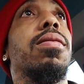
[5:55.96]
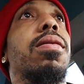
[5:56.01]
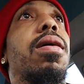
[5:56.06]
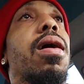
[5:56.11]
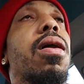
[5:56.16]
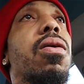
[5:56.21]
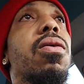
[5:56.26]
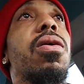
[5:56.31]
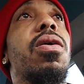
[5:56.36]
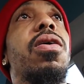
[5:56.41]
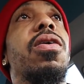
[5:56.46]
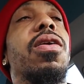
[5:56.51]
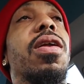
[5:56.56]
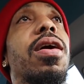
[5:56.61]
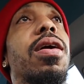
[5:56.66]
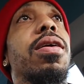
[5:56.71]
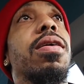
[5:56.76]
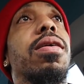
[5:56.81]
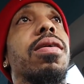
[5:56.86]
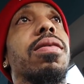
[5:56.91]
I don't know,
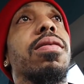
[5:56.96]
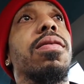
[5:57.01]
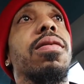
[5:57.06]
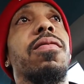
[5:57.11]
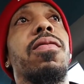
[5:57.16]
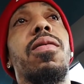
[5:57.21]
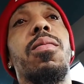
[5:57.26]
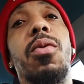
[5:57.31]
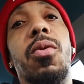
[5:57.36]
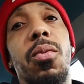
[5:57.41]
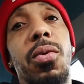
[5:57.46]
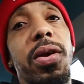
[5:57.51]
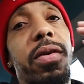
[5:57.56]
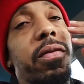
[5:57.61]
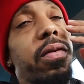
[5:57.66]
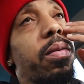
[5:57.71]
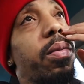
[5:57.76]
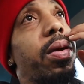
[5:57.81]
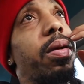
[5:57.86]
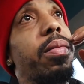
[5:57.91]
like if I'm gonna
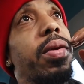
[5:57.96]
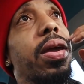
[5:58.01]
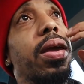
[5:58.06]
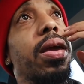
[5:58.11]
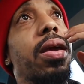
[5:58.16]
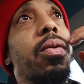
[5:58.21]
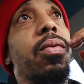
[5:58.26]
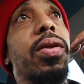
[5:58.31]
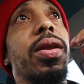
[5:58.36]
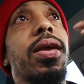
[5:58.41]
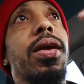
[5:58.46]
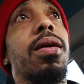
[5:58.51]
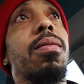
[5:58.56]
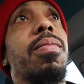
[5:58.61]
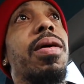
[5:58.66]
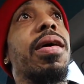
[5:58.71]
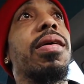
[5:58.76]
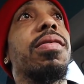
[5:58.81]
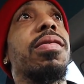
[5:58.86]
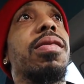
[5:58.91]
rent from him again when he get
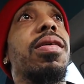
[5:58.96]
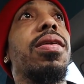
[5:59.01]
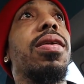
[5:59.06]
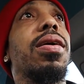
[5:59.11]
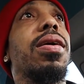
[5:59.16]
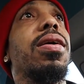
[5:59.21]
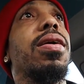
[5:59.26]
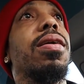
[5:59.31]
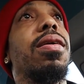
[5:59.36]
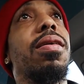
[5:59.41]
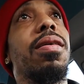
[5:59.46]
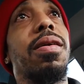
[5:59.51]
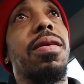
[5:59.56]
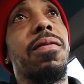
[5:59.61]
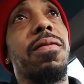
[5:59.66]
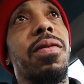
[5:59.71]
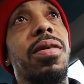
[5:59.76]
back Sunday, get another